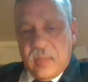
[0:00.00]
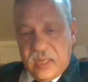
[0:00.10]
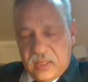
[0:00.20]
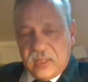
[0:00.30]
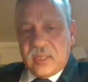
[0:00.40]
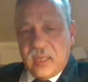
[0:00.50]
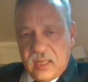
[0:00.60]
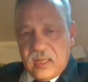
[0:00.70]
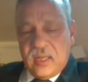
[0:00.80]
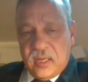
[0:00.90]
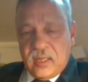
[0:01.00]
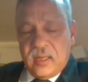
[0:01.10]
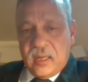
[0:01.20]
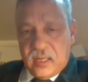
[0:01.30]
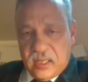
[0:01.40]
but it is still a
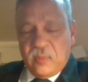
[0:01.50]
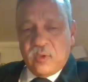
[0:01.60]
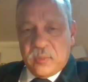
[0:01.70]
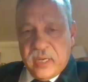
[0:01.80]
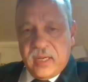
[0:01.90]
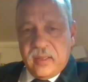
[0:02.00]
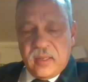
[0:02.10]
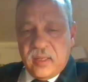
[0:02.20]
little attempt was made,